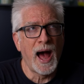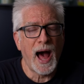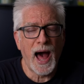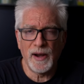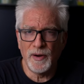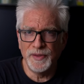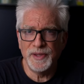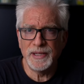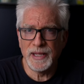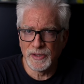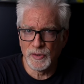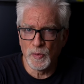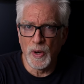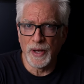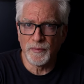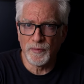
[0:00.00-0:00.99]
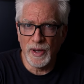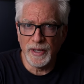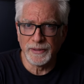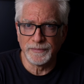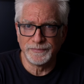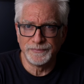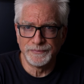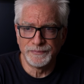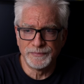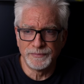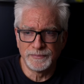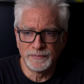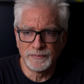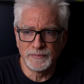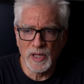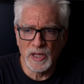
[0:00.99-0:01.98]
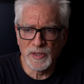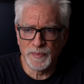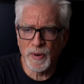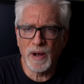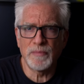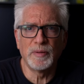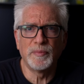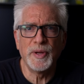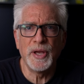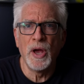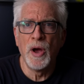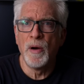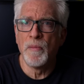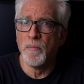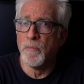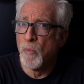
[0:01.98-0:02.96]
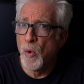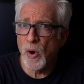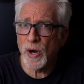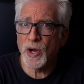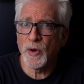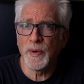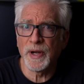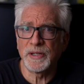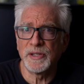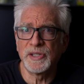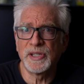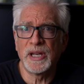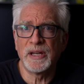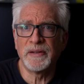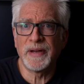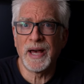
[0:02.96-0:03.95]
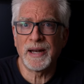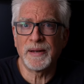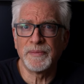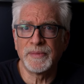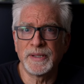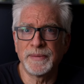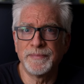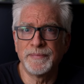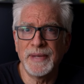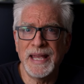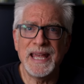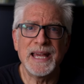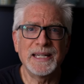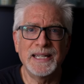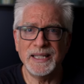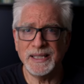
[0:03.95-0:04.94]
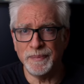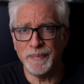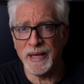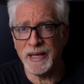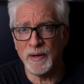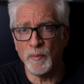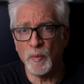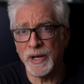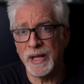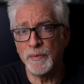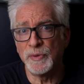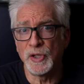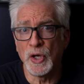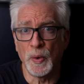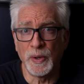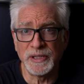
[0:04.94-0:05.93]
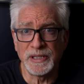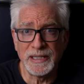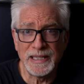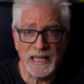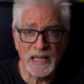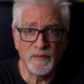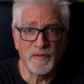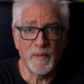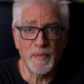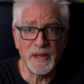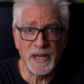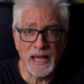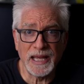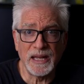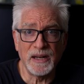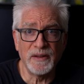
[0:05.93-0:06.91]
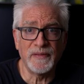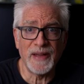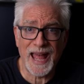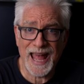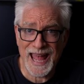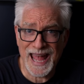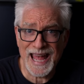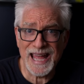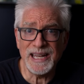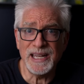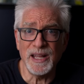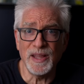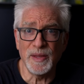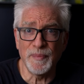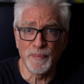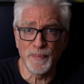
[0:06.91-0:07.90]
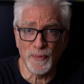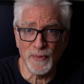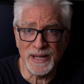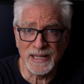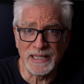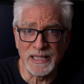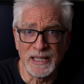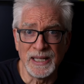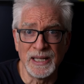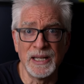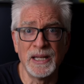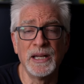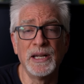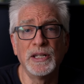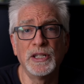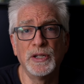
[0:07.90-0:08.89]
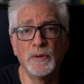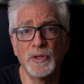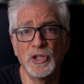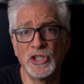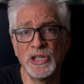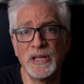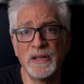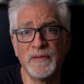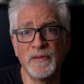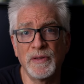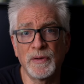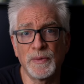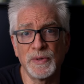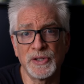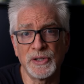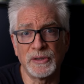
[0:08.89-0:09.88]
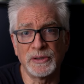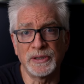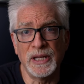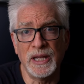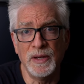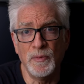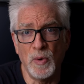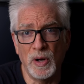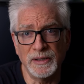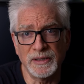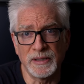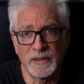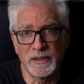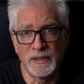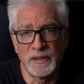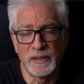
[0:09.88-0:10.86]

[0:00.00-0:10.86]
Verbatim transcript: I don't think that's quite right. It's probably more correct to say of Adams, he anticipated what he was going to need from the negative and the print to achieve the result he wanted.